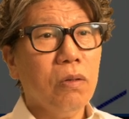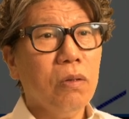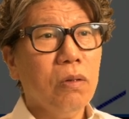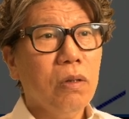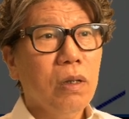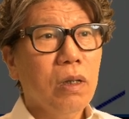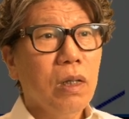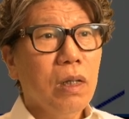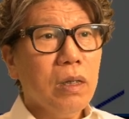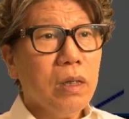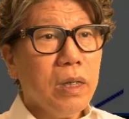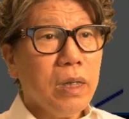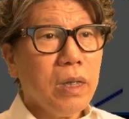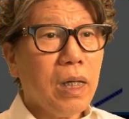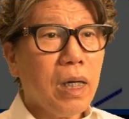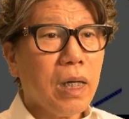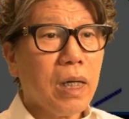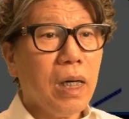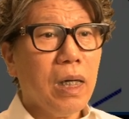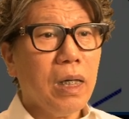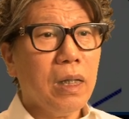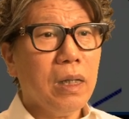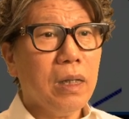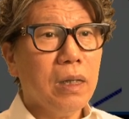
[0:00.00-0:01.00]
And if the
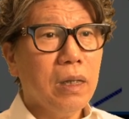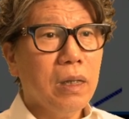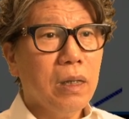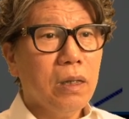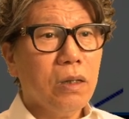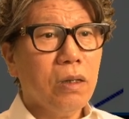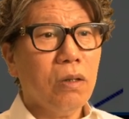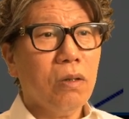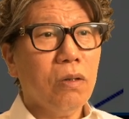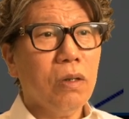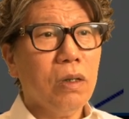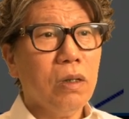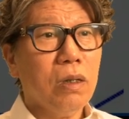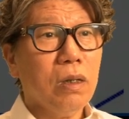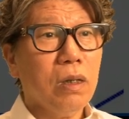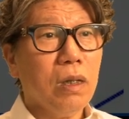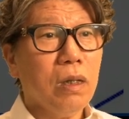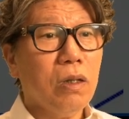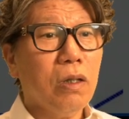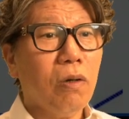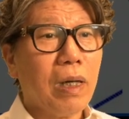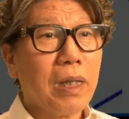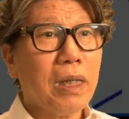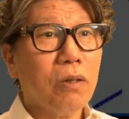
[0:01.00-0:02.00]
teeth do not hold
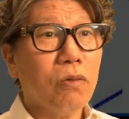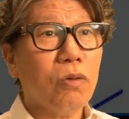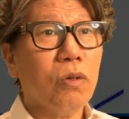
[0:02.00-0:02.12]
together in this